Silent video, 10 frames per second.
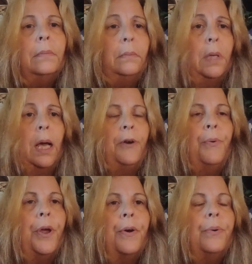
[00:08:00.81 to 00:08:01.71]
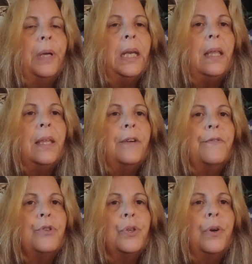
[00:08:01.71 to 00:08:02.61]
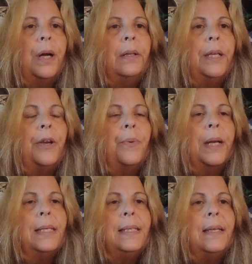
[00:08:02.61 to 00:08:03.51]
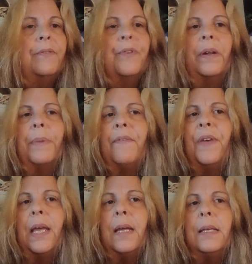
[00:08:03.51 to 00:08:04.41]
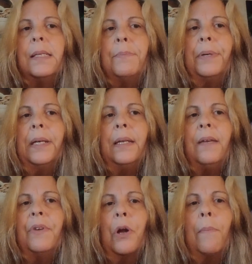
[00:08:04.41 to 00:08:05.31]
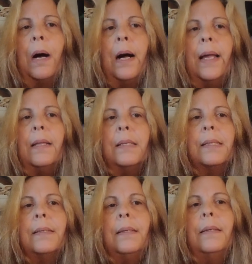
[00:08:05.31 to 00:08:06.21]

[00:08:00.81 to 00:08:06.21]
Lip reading: I don't know anything for sure. I only know what I see in front of my face. But even our minds,